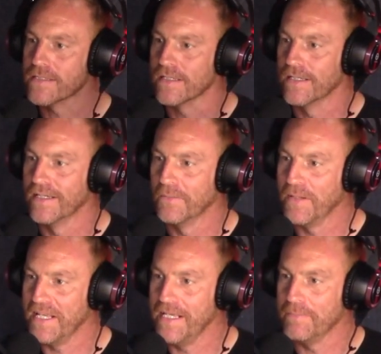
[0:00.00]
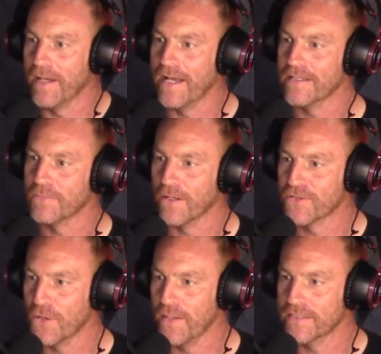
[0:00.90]
We did. We virtually. What,
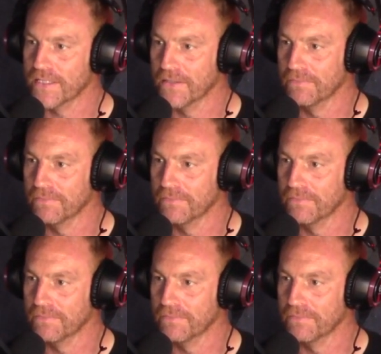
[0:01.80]
two weeks ago?